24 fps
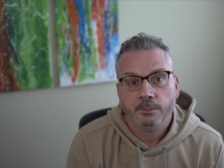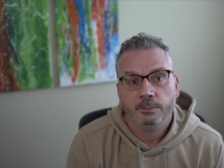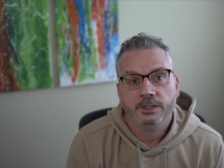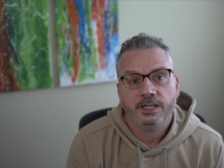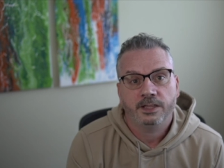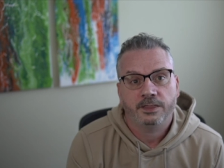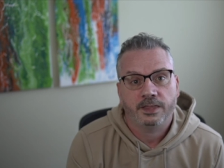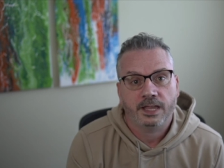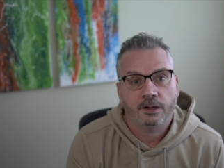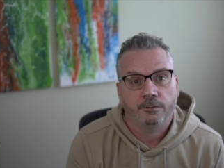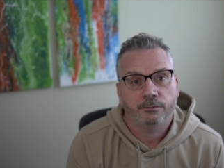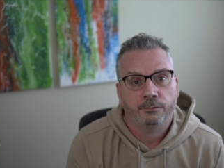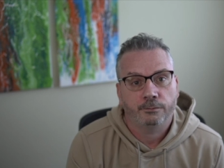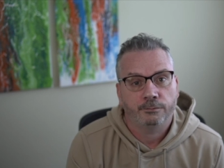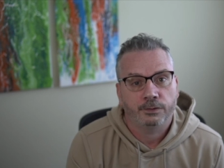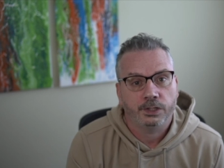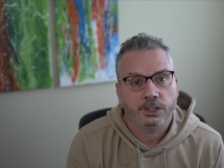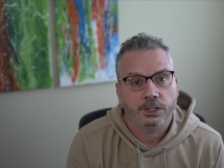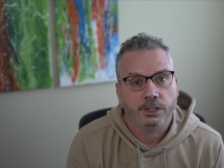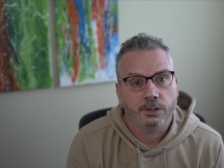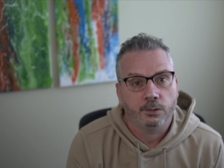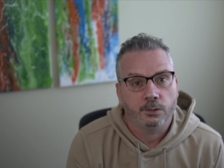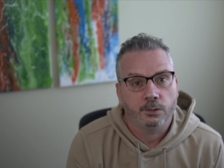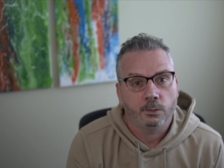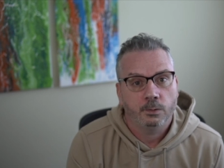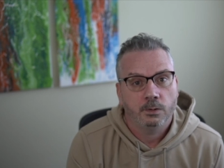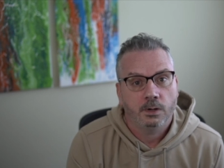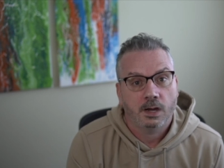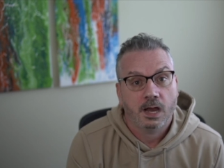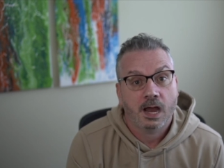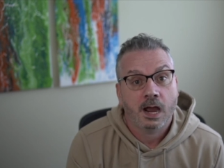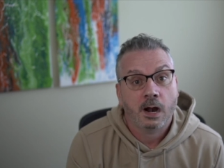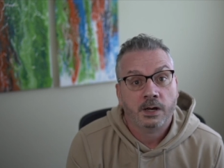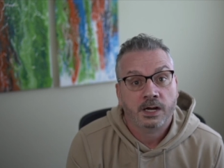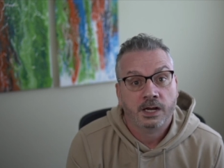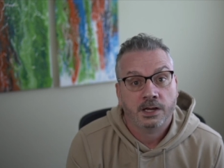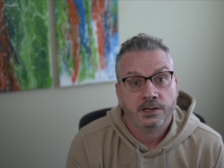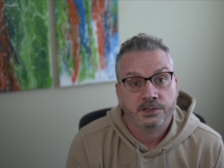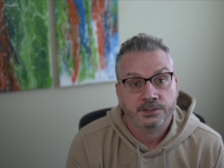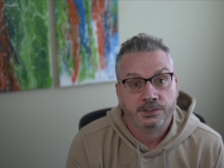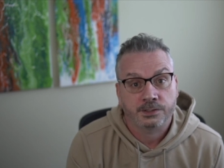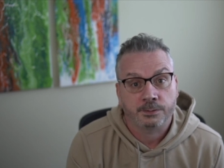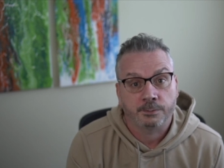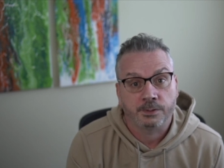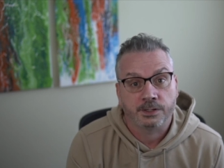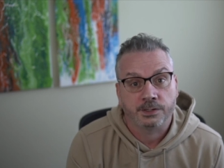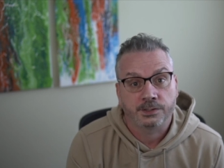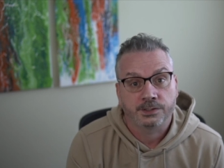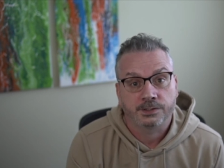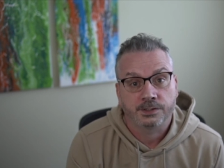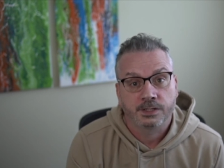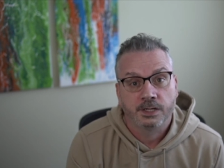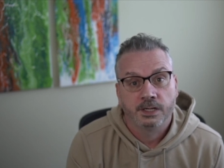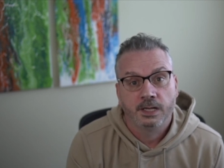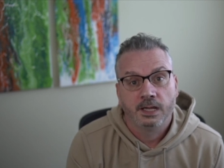thankful for you, our customers,